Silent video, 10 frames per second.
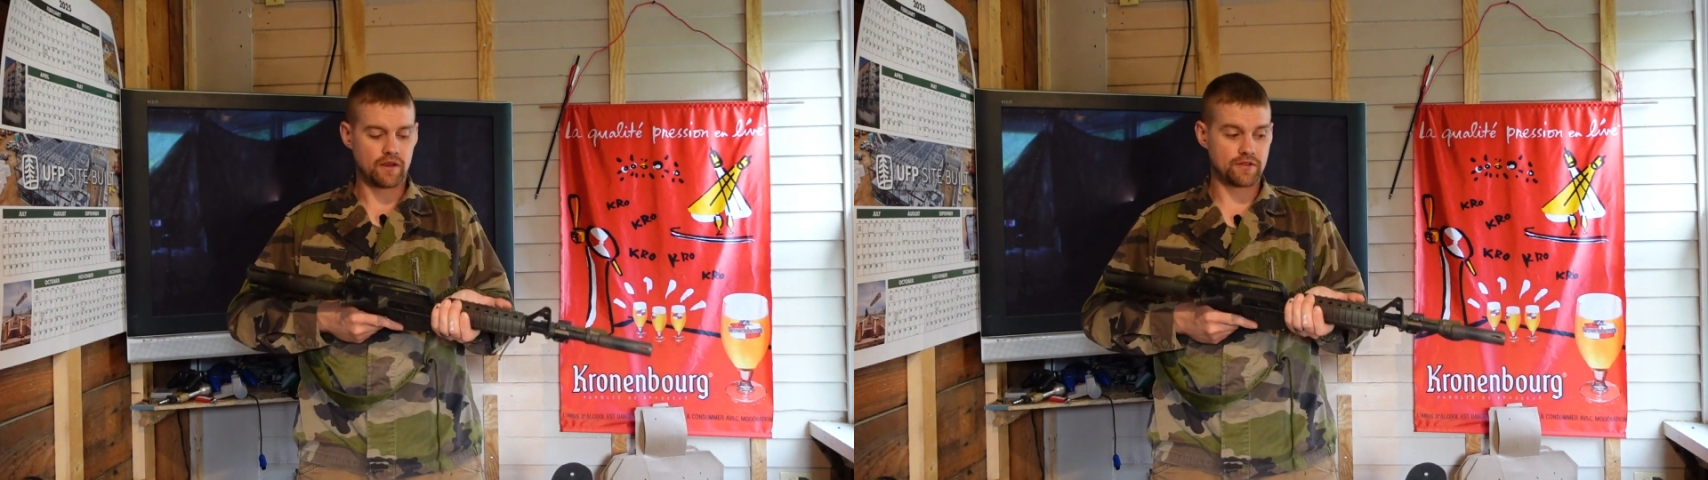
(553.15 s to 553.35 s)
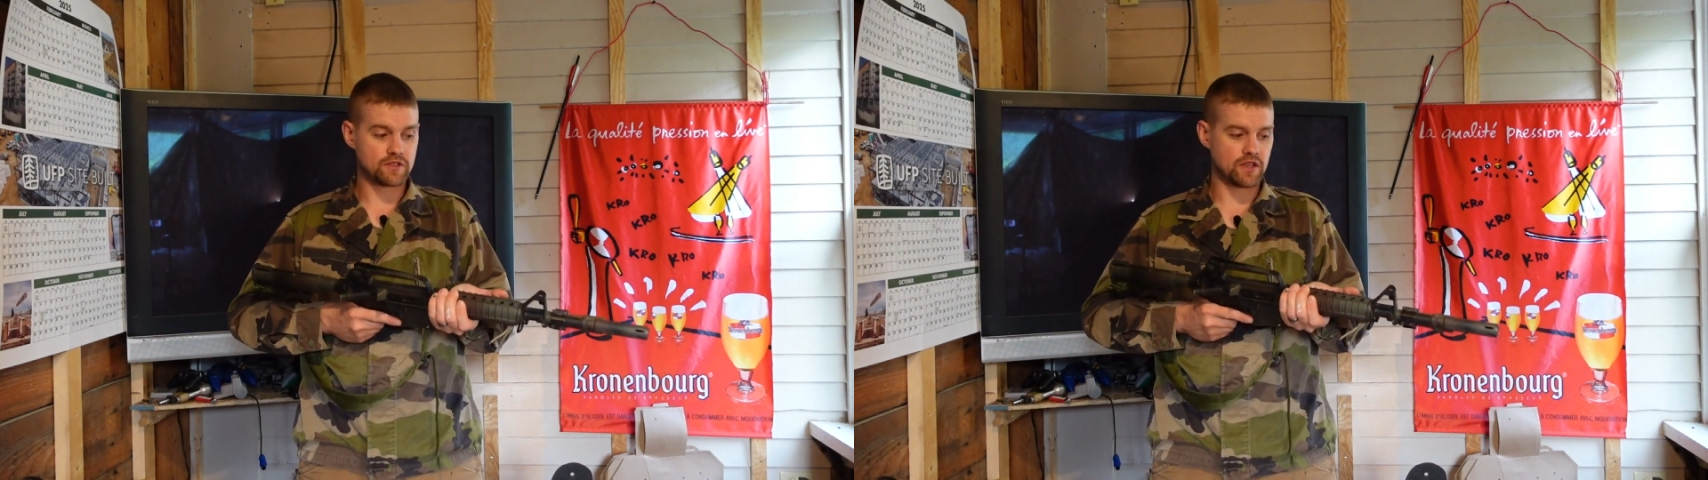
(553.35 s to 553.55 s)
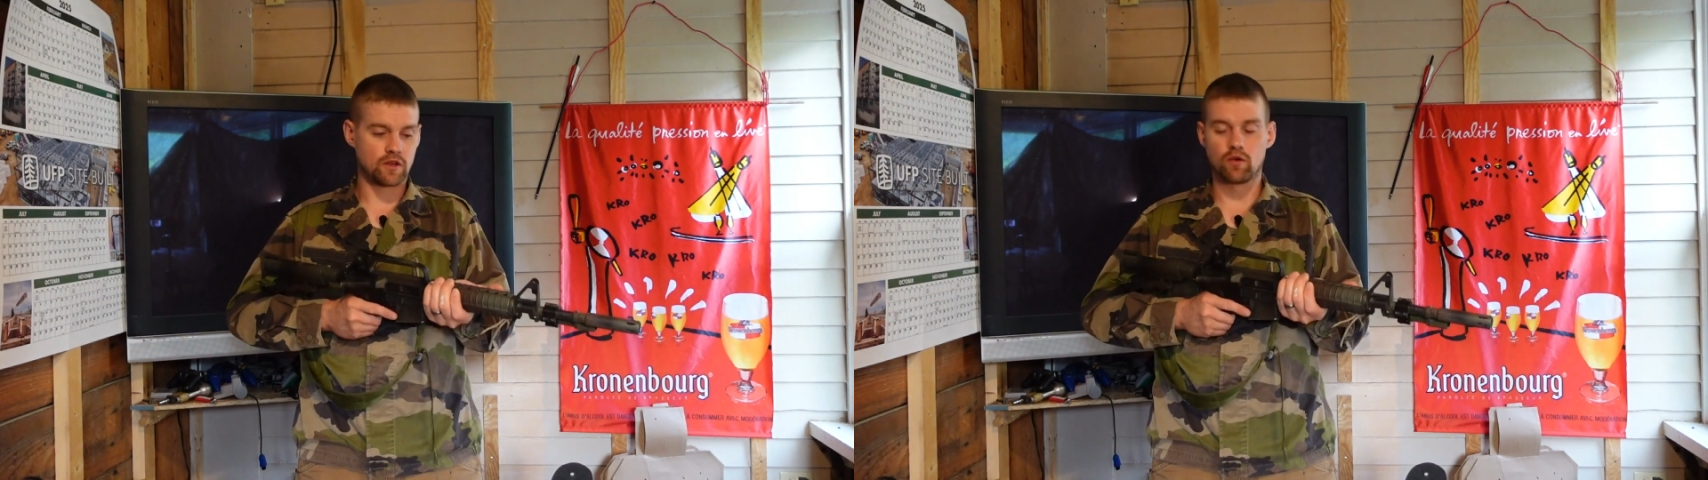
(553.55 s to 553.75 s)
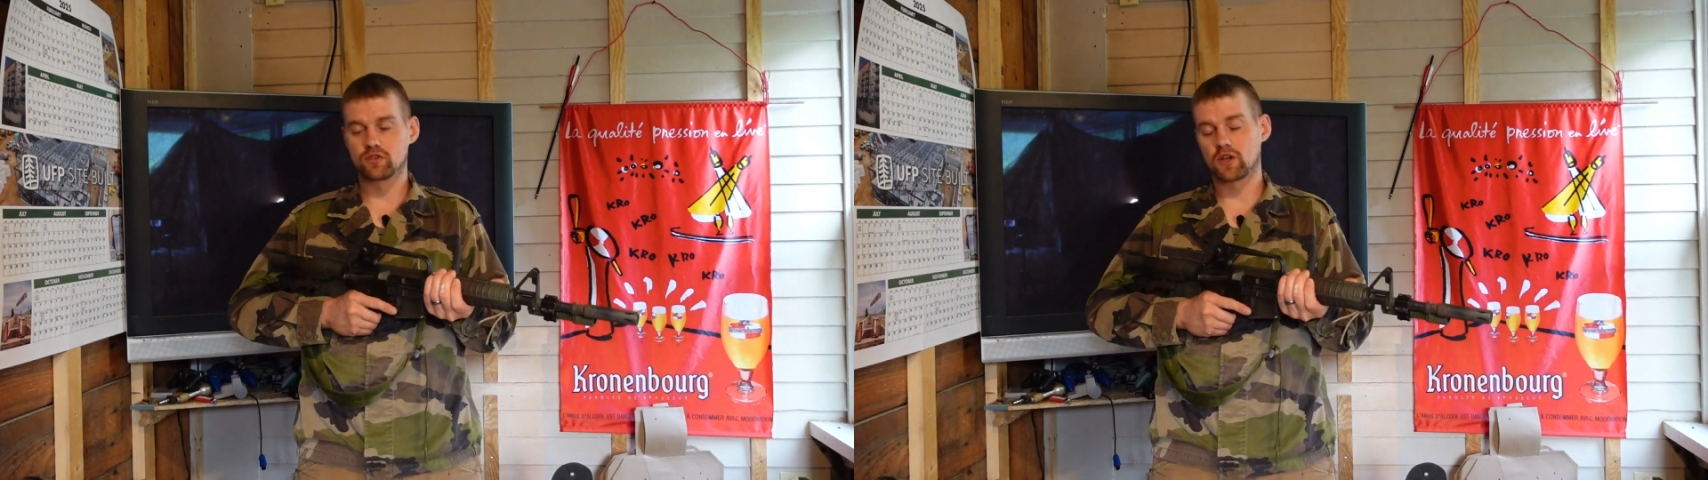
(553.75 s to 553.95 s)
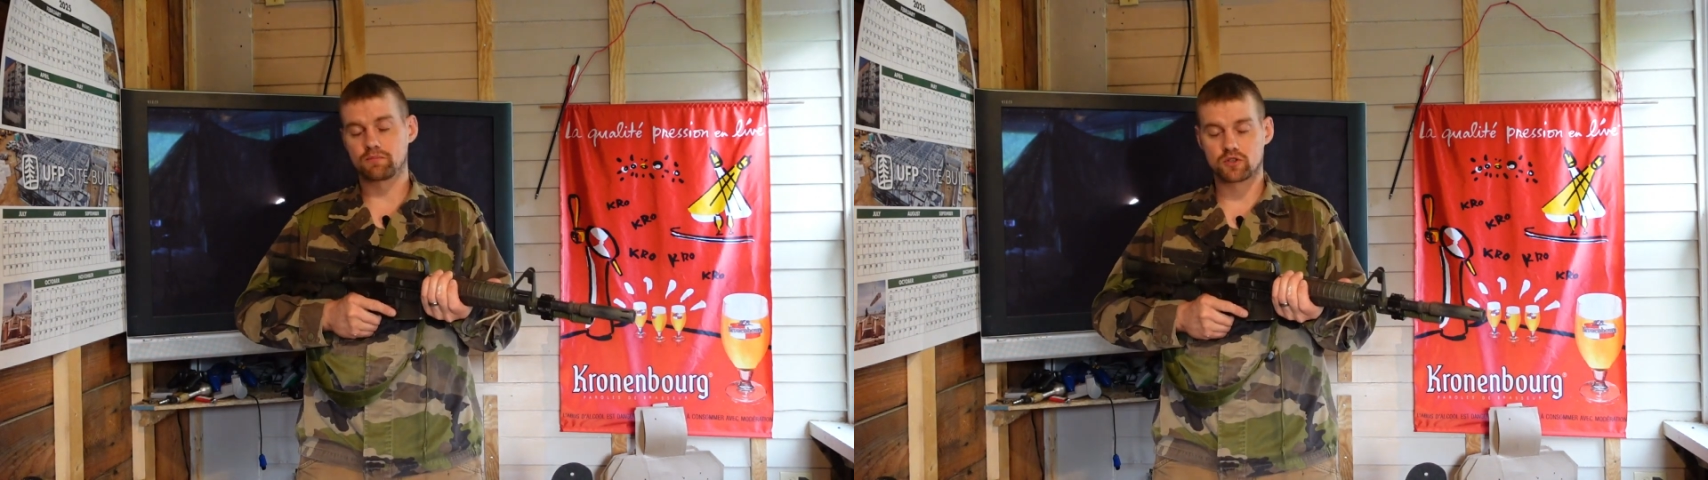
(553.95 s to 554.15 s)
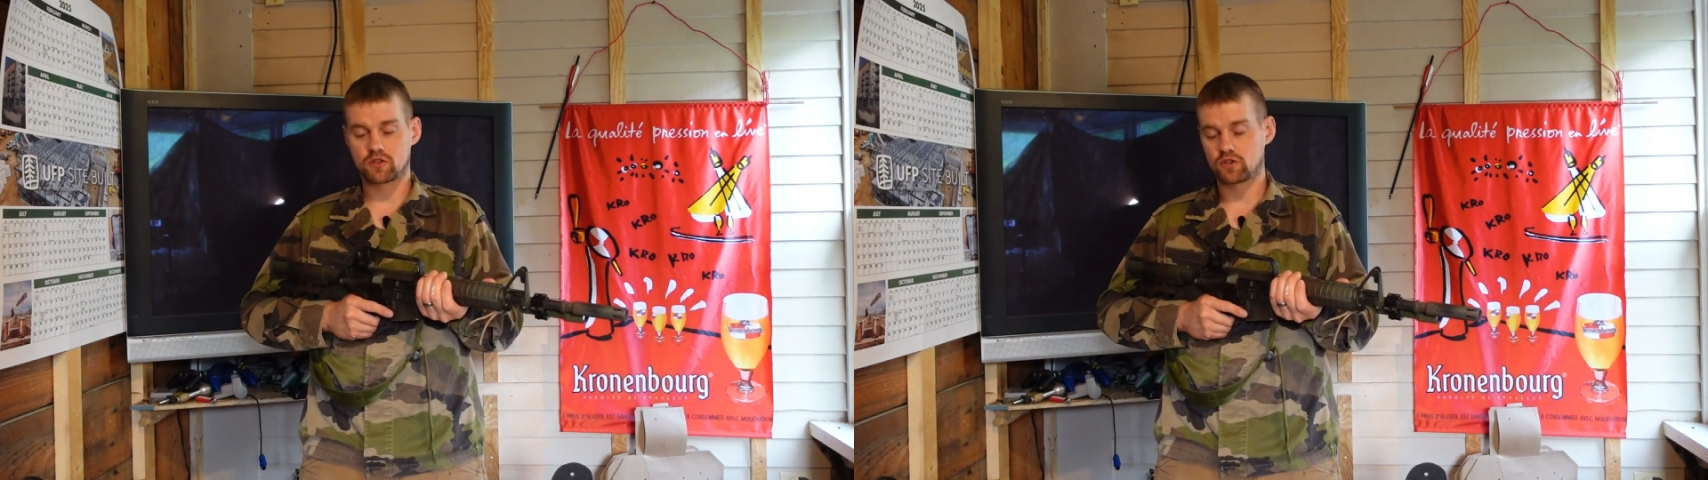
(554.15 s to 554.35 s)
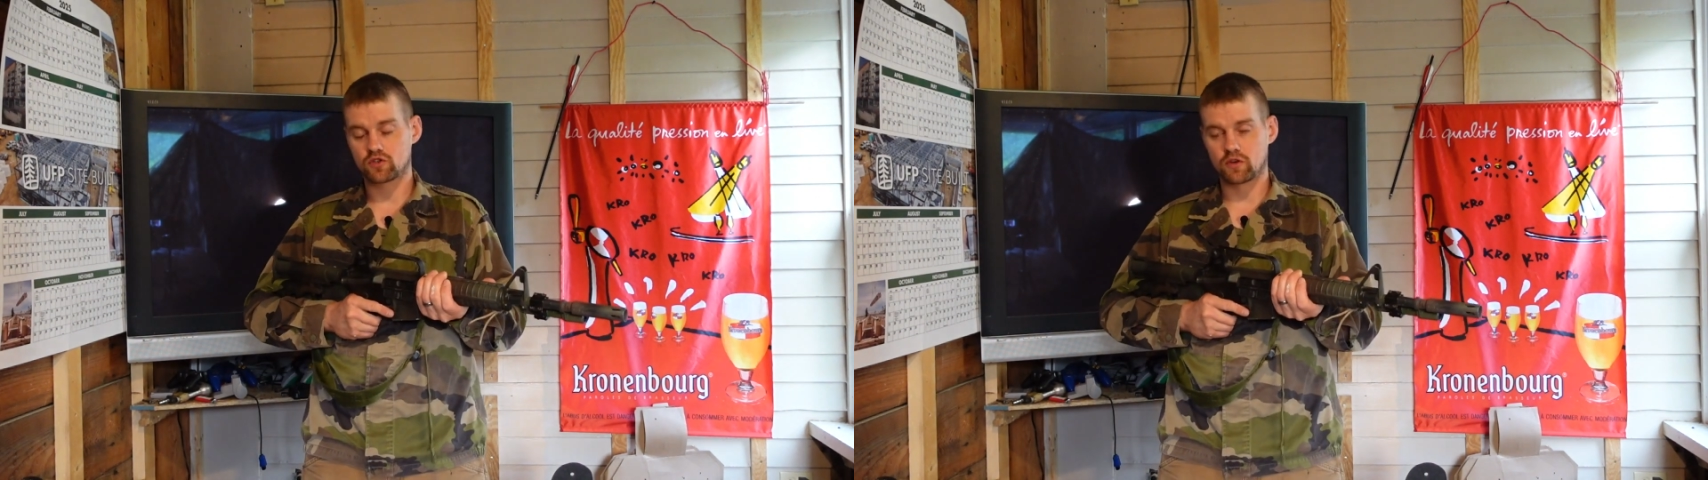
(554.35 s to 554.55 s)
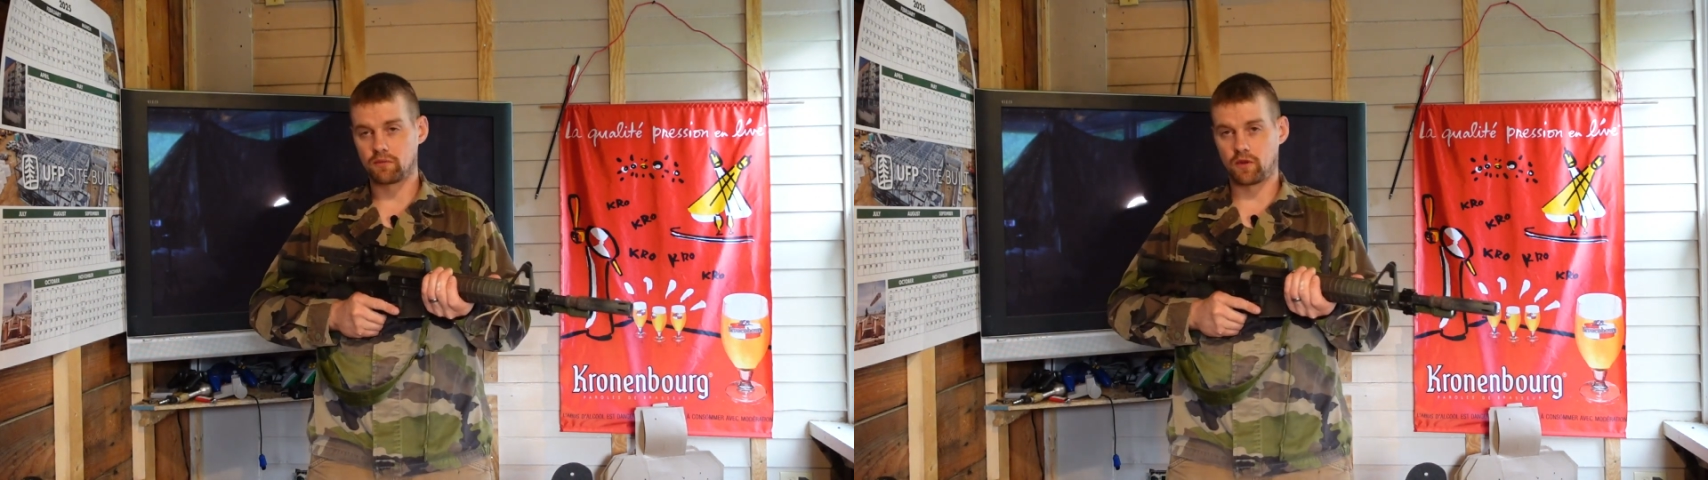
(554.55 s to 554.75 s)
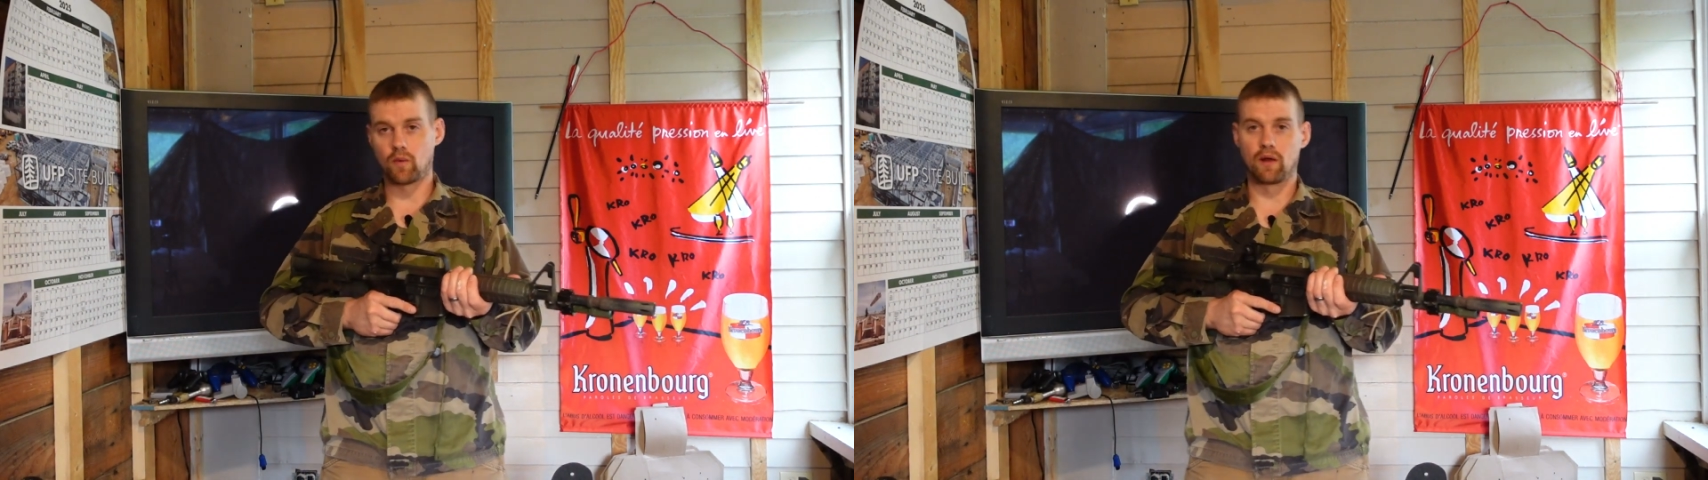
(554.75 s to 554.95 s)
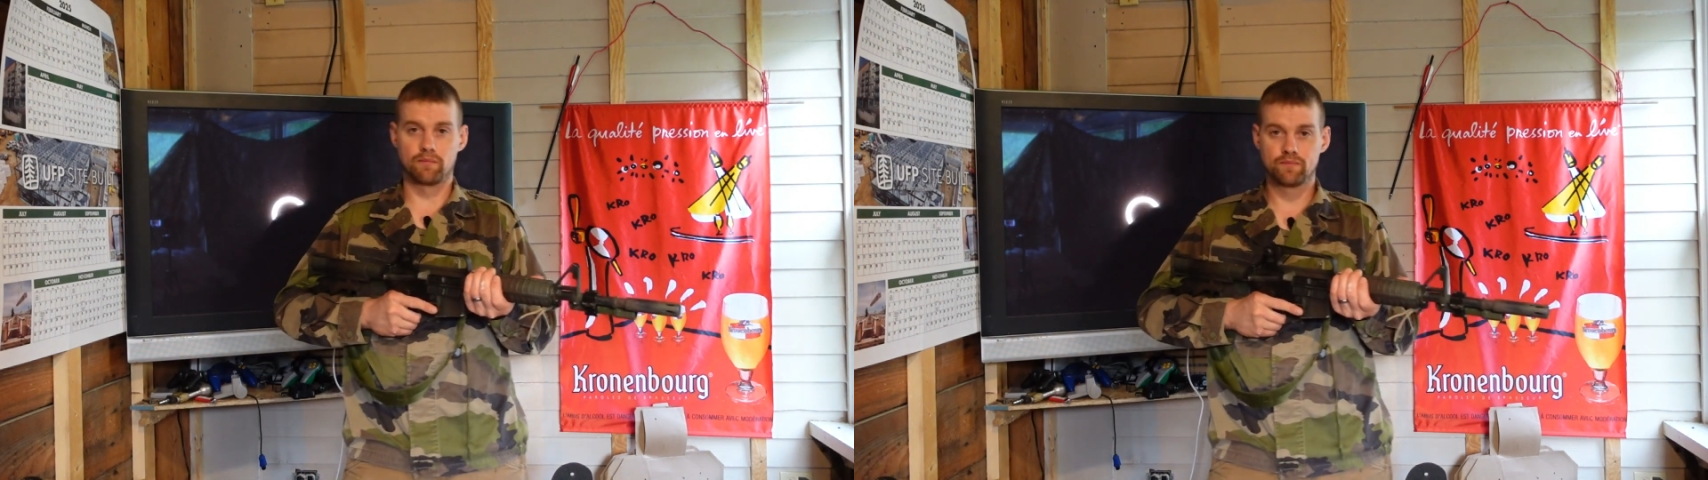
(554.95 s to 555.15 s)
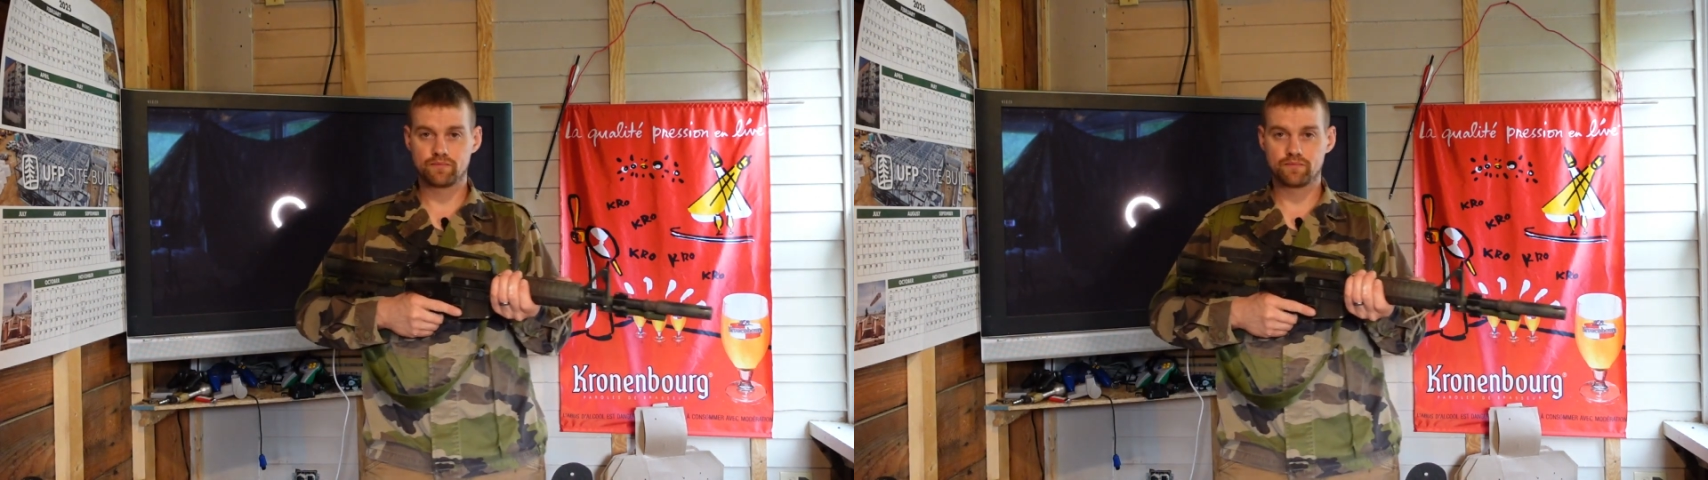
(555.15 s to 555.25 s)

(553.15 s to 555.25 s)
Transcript: this thing holds up just extremely well.